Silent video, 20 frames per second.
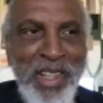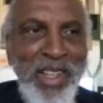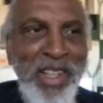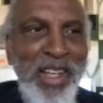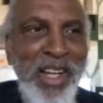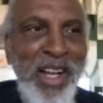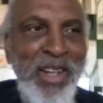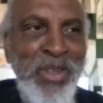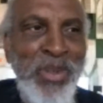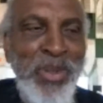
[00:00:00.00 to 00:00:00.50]
and
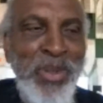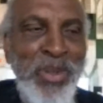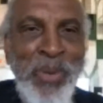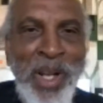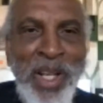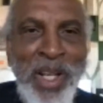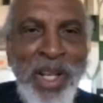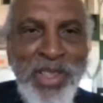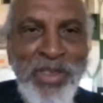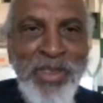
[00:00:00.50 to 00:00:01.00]
are
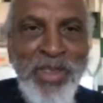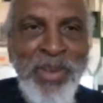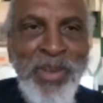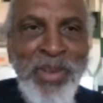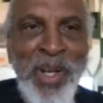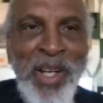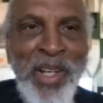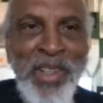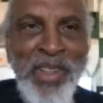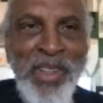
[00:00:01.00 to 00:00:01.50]
doing
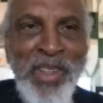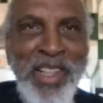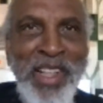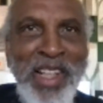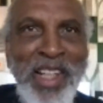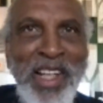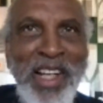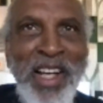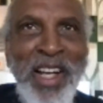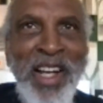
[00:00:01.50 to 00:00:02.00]
relatively well,
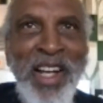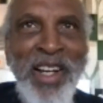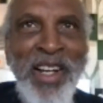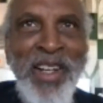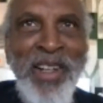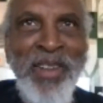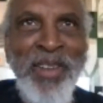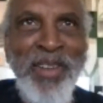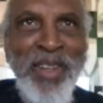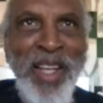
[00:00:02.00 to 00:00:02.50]

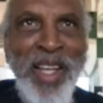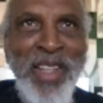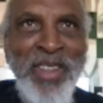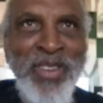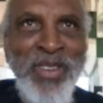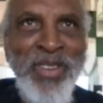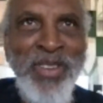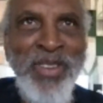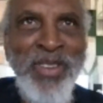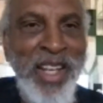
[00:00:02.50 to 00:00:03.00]
uh,
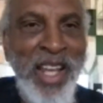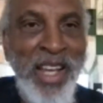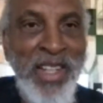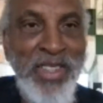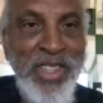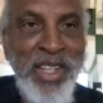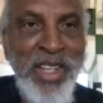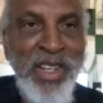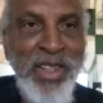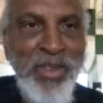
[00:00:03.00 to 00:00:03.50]
and so I could
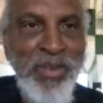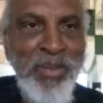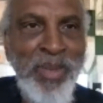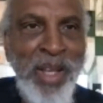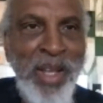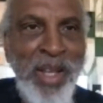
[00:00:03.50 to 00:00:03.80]
exhale.